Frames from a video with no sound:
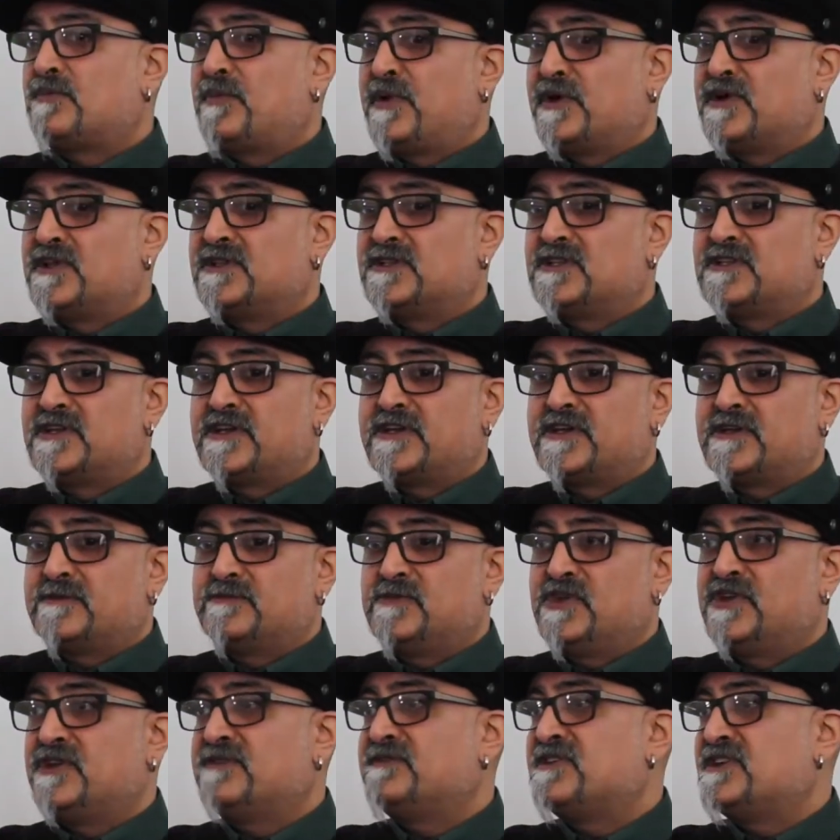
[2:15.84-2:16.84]
up at
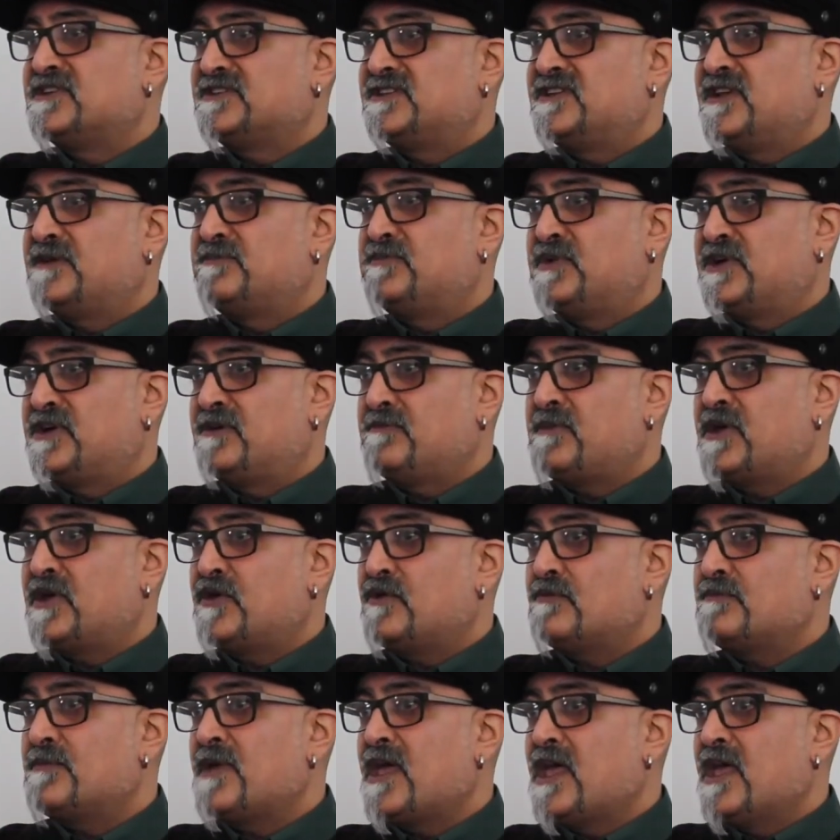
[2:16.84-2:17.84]
University of
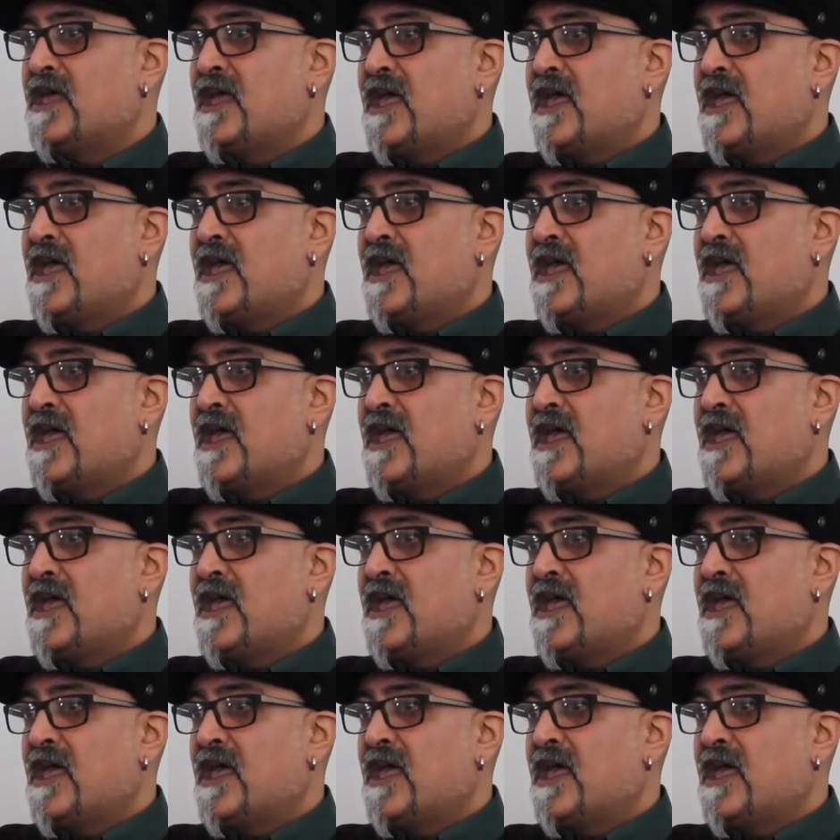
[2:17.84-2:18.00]
Birmingham,